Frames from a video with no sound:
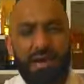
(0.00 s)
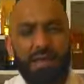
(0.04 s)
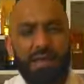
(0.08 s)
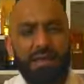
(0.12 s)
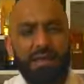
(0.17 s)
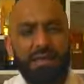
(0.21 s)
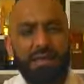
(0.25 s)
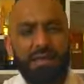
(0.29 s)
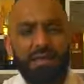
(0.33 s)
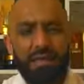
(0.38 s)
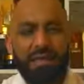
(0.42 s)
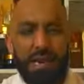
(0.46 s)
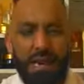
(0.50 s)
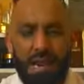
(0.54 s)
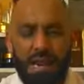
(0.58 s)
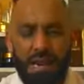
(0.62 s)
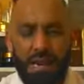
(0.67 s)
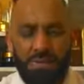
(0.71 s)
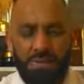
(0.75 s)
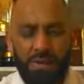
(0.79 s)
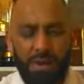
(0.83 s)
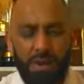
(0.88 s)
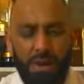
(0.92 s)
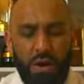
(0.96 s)

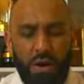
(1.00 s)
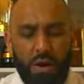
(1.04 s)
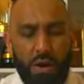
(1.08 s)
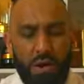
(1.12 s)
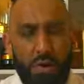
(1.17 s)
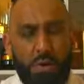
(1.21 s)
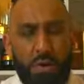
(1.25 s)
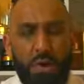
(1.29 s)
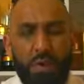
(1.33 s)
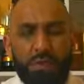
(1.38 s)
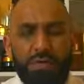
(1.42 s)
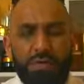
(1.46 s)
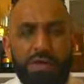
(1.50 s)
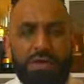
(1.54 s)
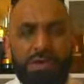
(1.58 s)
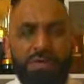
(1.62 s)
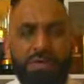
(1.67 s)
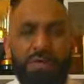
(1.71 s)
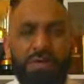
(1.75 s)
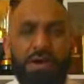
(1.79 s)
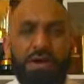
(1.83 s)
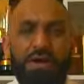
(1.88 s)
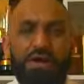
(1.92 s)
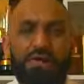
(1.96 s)
describe what this
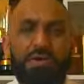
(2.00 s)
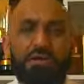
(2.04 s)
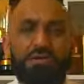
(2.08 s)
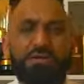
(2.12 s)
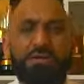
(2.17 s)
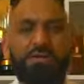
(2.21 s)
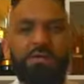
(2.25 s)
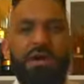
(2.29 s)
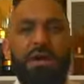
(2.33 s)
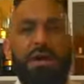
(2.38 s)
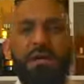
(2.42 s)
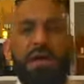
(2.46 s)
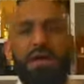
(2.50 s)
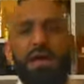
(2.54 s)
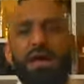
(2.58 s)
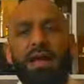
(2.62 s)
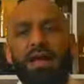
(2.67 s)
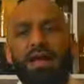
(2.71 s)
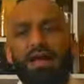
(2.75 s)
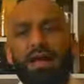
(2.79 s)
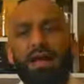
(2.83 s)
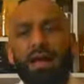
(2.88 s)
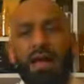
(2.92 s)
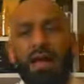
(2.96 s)
fragrance smelled
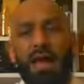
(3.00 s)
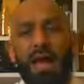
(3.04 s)
like,